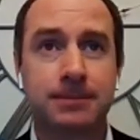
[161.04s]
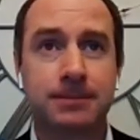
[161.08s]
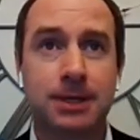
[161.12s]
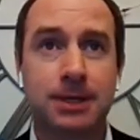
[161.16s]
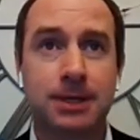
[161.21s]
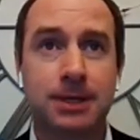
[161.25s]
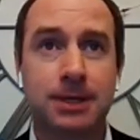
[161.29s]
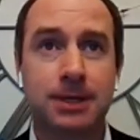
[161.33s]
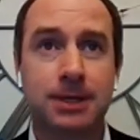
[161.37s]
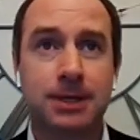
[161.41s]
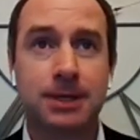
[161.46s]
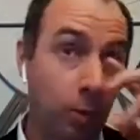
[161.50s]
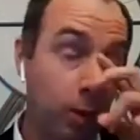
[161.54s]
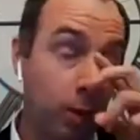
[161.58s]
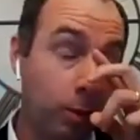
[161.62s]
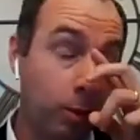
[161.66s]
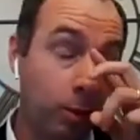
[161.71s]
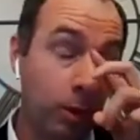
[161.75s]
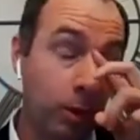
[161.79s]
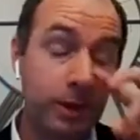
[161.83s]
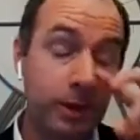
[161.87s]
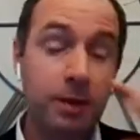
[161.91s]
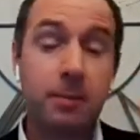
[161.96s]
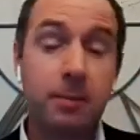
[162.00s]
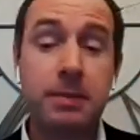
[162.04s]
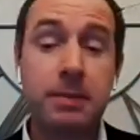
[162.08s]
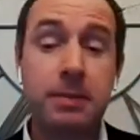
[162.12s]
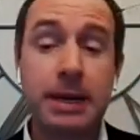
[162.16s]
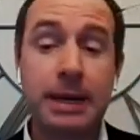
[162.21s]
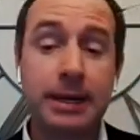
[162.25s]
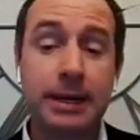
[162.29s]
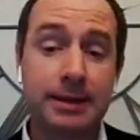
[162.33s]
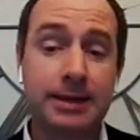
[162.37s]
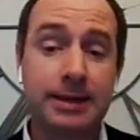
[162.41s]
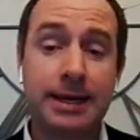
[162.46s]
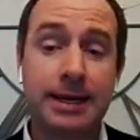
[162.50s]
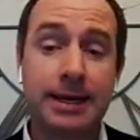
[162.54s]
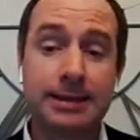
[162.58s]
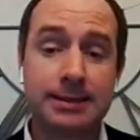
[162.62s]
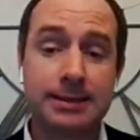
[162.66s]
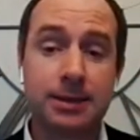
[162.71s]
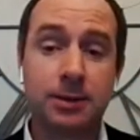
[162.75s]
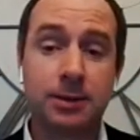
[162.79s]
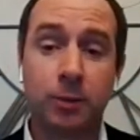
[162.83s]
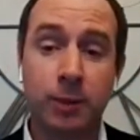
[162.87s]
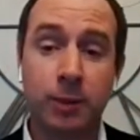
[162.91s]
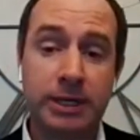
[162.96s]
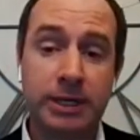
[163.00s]
one of the big things
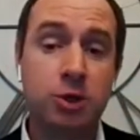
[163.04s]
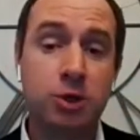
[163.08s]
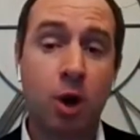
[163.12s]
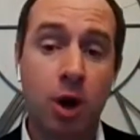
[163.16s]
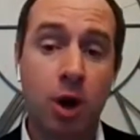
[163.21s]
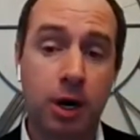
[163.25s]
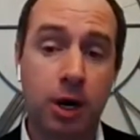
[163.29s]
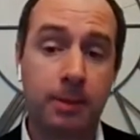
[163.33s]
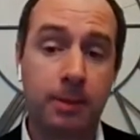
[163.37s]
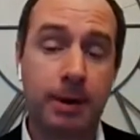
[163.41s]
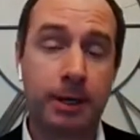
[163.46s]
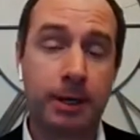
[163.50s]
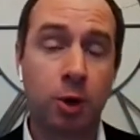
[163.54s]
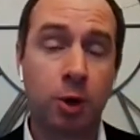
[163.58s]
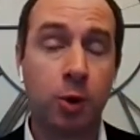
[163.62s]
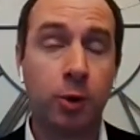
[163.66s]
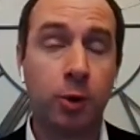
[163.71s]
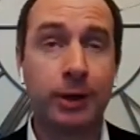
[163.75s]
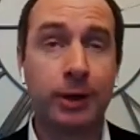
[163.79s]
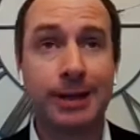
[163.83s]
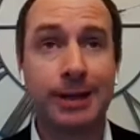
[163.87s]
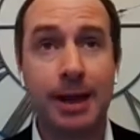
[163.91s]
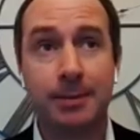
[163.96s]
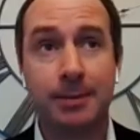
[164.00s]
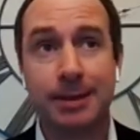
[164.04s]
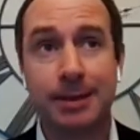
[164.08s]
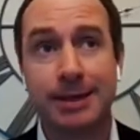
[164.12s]
that we talk about at Hogan a lot,